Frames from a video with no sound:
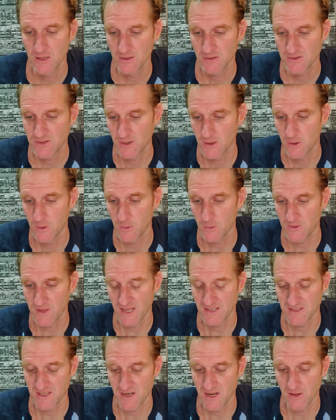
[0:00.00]
So
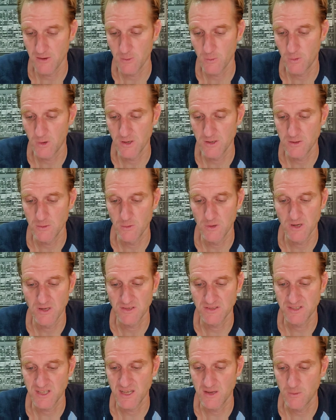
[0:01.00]
that's another one you want
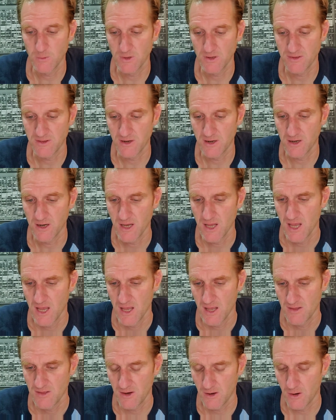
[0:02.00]
to stay with there.
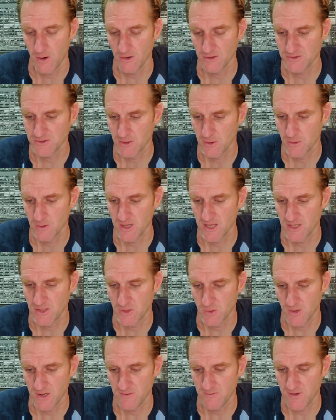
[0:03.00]
They're also in
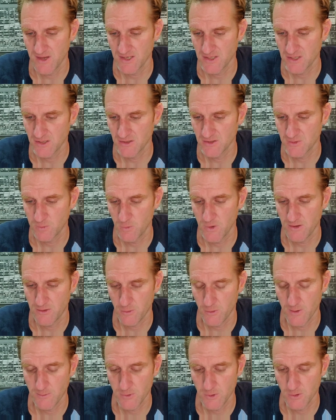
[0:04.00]
joint ventures with
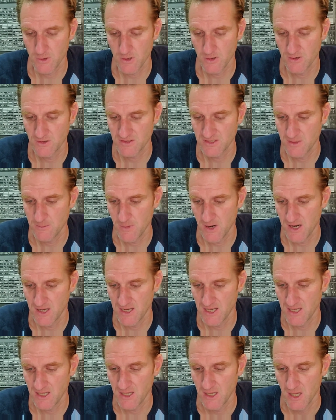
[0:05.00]
cryptocurrency
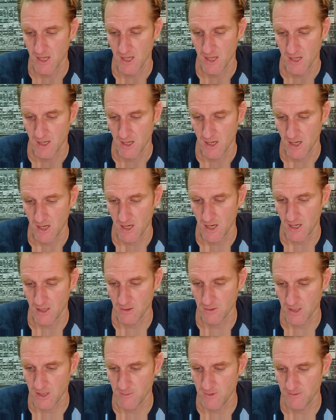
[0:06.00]
mining
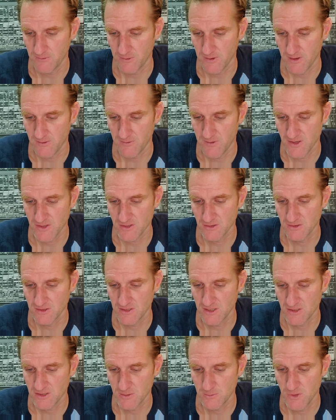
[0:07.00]
agreement for the official
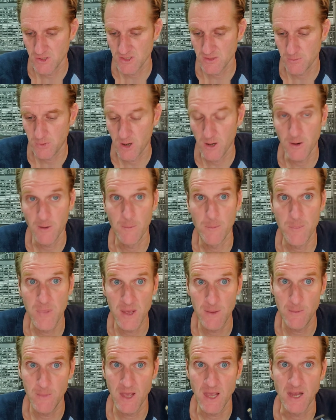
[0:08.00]
distribution partner
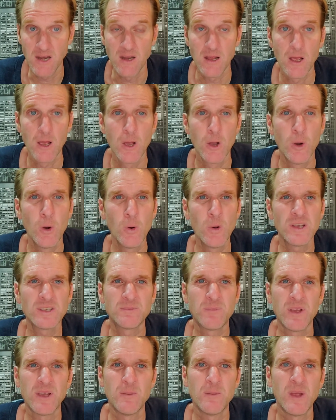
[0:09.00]
Bitmain. Who is
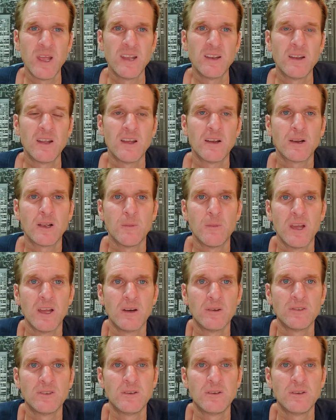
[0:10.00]
Bitmain there, Camille?